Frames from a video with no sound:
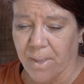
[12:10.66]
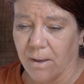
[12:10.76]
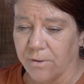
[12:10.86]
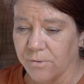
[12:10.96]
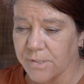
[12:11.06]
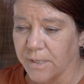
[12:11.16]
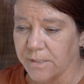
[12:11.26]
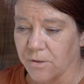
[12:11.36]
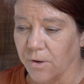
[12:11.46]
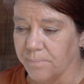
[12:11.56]
Use
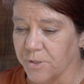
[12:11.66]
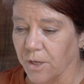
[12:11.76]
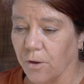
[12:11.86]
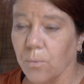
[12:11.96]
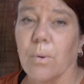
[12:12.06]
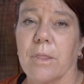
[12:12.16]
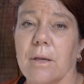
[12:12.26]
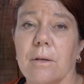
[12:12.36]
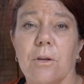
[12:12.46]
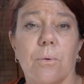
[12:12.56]
that time to go
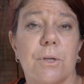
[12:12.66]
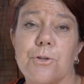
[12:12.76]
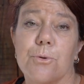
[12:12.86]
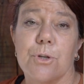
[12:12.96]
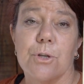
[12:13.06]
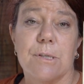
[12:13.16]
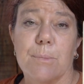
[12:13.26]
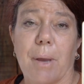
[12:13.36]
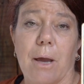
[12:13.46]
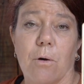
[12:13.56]
within. Your intuition's
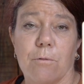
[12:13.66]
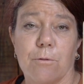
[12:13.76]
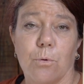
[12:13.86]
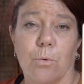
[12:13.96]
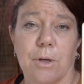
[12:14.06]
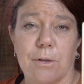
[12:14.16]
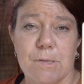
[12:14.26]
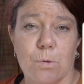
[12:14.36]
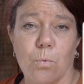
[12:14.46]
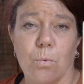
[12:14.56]
powerful and
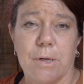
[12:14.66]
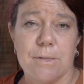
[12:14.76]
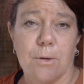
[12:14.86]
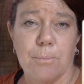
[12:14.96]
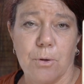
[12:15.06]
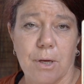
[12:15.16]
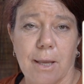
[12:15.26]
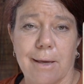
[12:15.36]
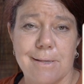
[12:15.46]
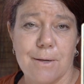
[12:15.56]
it's always
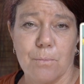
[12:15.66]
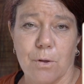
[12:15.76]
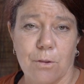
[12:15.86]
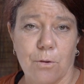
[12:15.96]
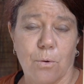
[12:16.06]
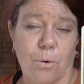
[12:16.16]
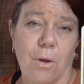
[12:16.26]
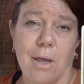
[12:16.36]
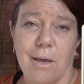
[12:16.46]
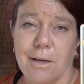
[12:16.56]
communicating with you.
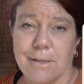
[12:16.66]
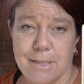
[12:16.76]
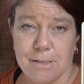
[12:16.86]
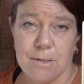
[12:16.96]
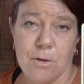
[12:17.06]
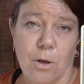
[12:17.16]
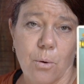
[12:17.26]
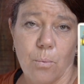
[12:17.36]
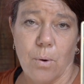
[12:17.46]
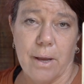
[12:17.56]
It doesn't
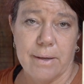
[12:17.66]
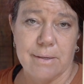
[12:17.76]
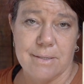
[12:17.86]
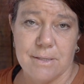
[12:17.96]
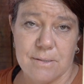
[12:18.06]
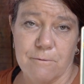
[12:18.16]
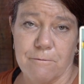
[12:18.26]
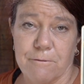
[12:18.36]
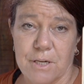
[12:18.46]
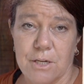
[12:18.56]
go away, it doesn't
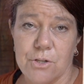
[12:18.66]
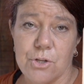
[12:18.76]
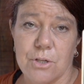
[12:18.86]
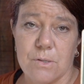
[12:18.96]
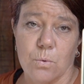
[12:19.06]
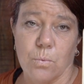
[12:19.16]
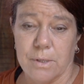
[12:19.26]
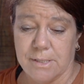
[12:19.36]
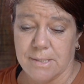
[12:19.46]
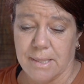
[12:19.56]
finish, it's
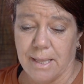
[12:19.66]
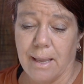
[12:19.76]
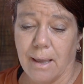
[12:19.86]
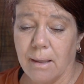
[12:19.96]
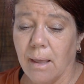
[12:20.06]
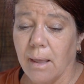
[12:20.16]
always there.